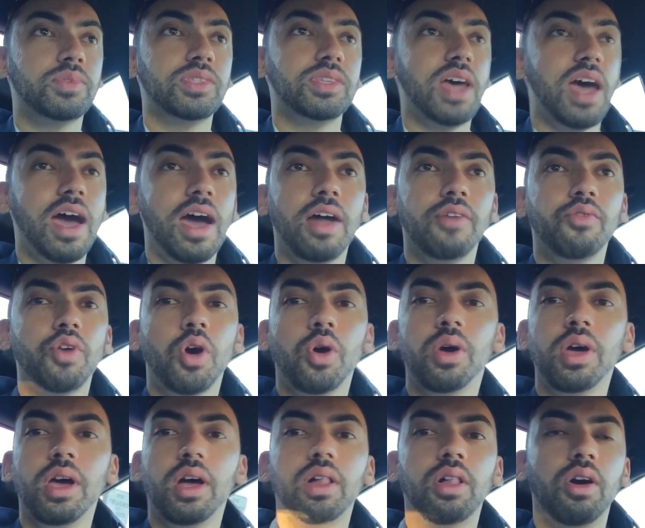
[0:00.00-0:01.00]
It's at
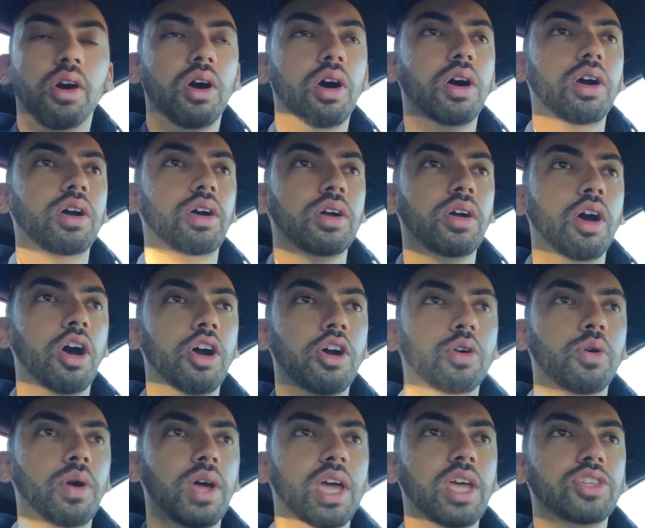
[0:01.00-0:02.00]
RohailR,
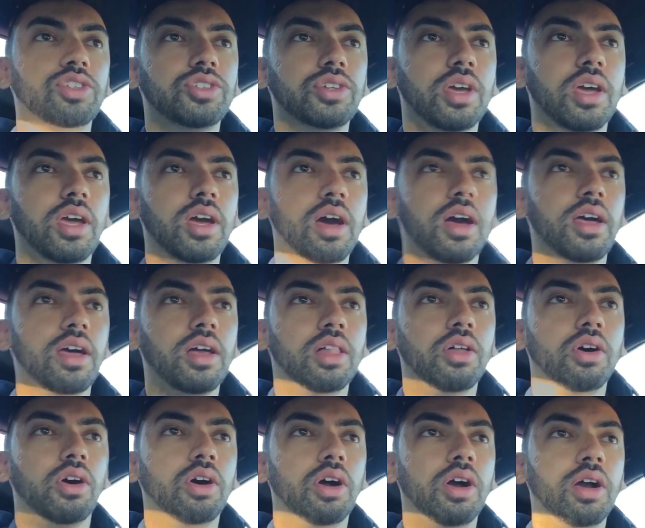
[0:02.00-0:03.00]

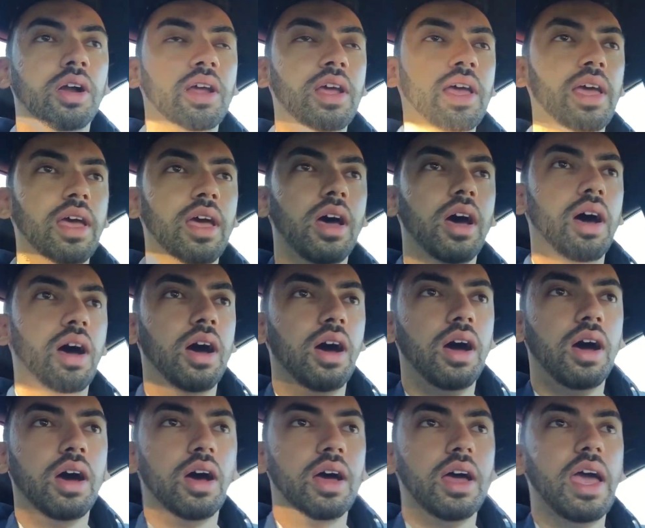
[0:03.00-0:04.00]
RoHailR.
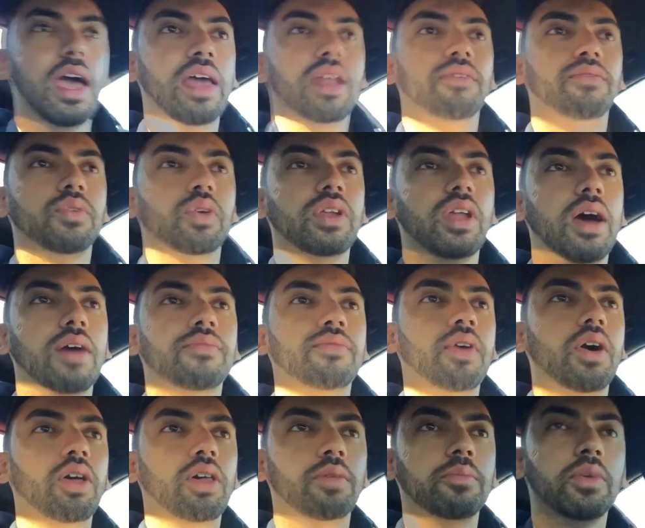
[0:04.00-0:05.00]
And if you're not
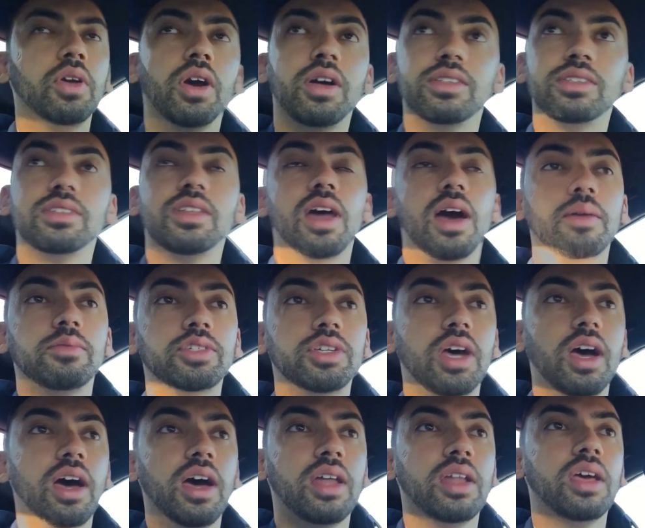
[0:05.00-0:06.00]
following me on
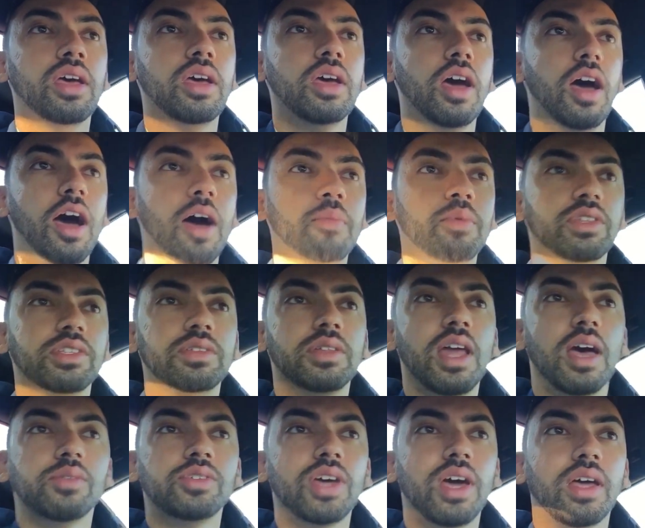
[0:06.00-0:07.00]
Snapchat, I've been
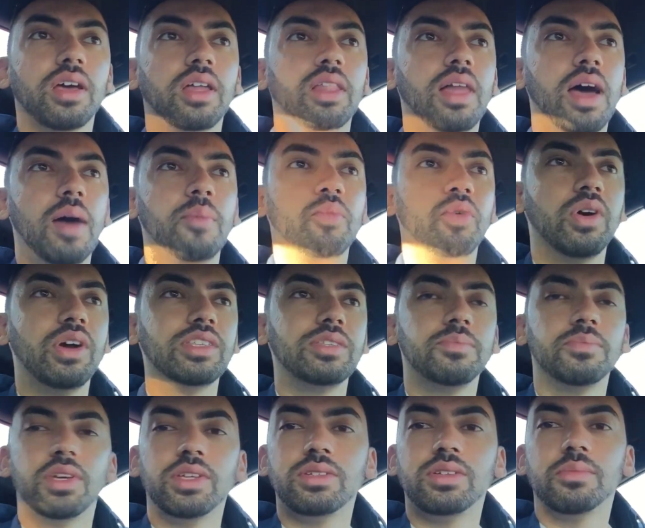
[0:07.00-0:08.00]
Snapchatting a lot more. It's
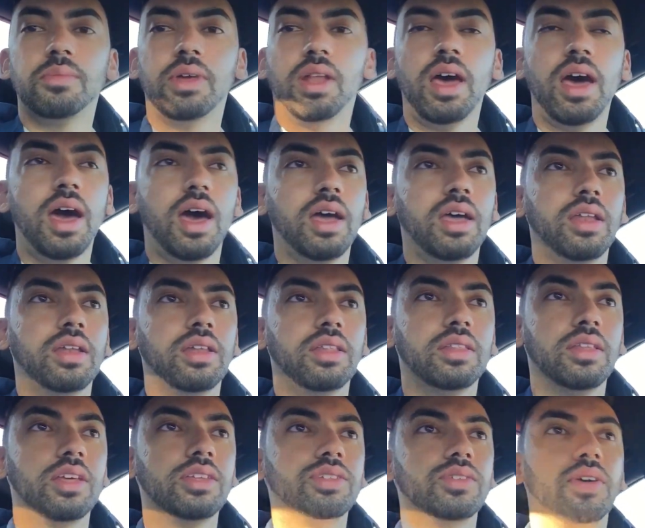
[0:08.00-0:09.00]
Mr.
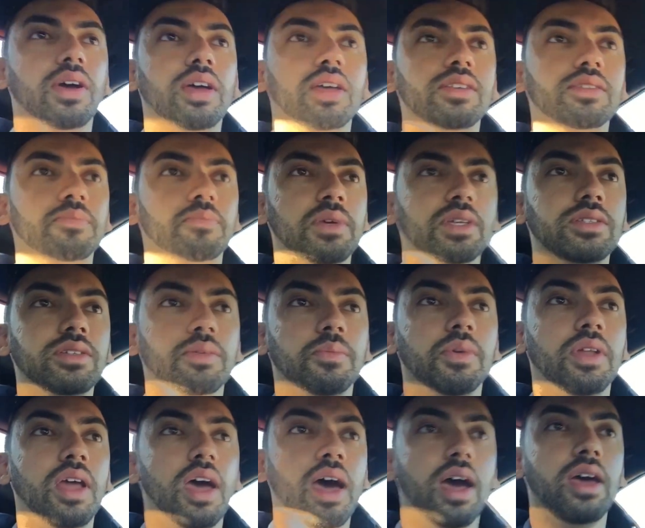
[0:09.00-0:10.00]
Manhattan. That's right, it's Mr.
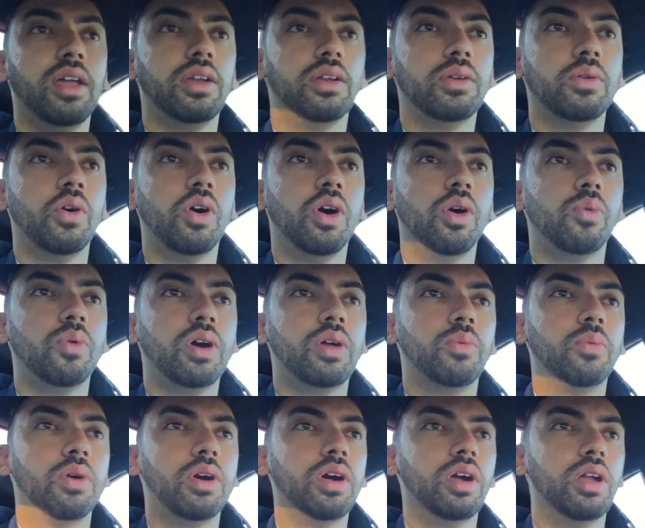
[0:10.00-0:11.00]
Manhattan, all
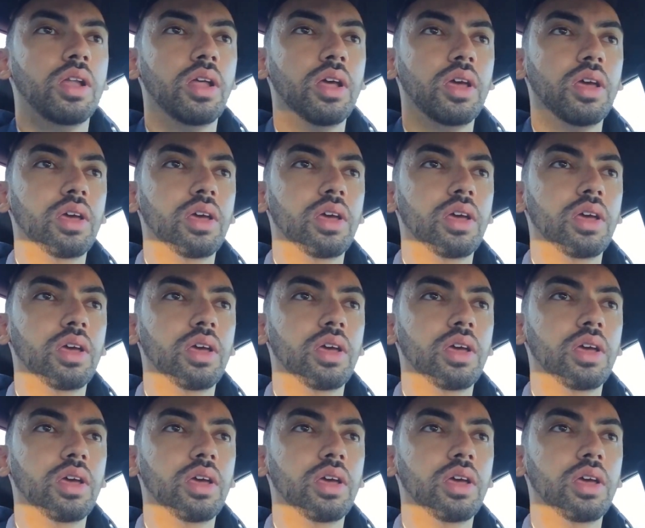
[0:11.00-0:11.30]
one word.